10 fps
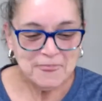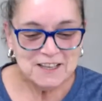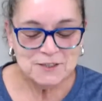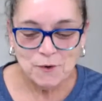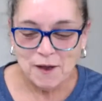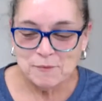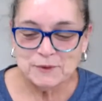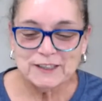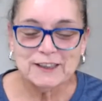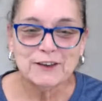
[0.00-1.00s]
So I'm
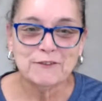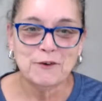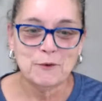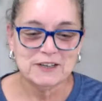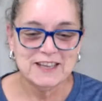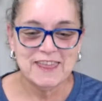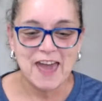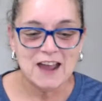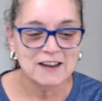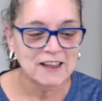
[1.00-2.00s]
really looking forward to
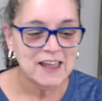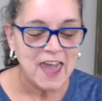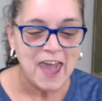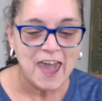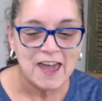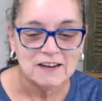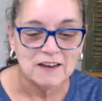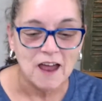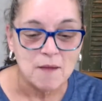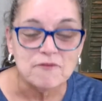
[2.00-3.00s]
that. And
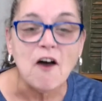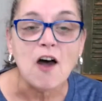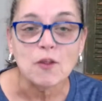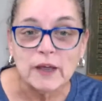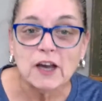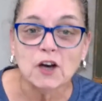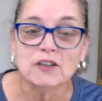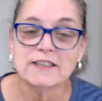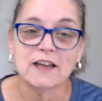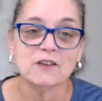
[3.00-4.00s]
I'm following her
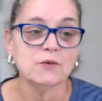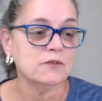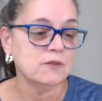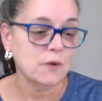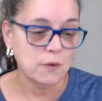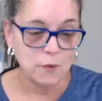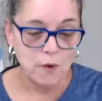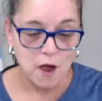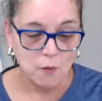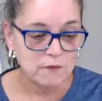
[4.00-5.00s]
schedule. So
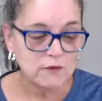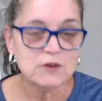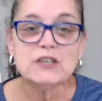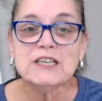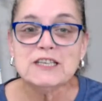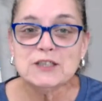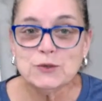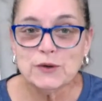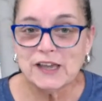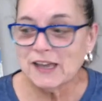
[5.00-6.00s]
however she's
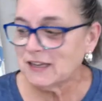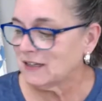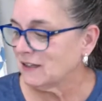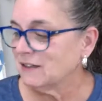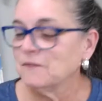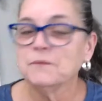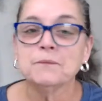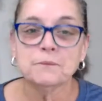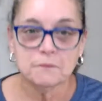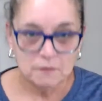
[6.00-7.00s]
doing it,
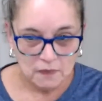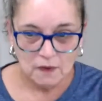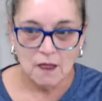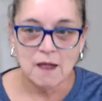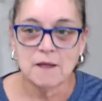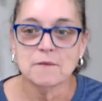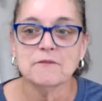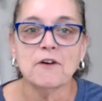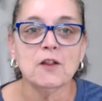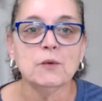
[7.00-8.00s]
I am
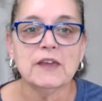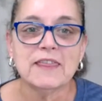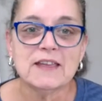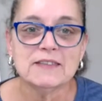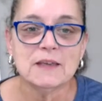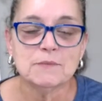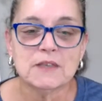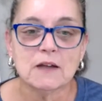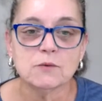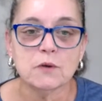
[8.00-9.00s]
following that same
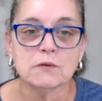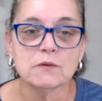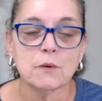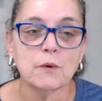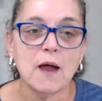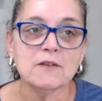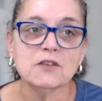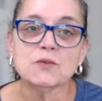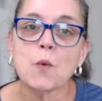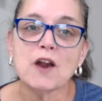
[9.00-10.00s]
schedule. So I
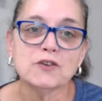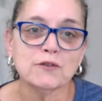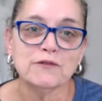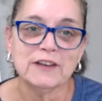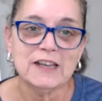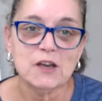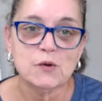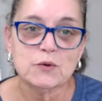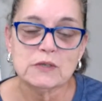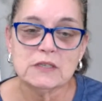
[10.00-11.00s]
just watch her
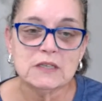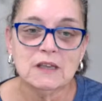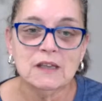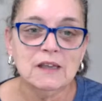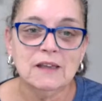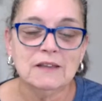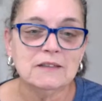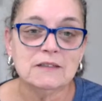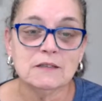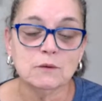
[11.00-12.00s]
videos
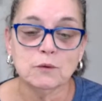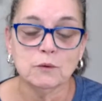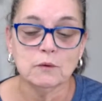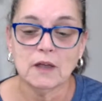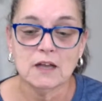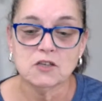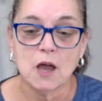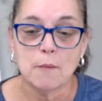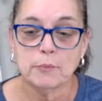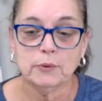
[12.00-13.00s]
to catch
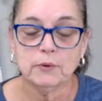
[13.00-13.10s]
up,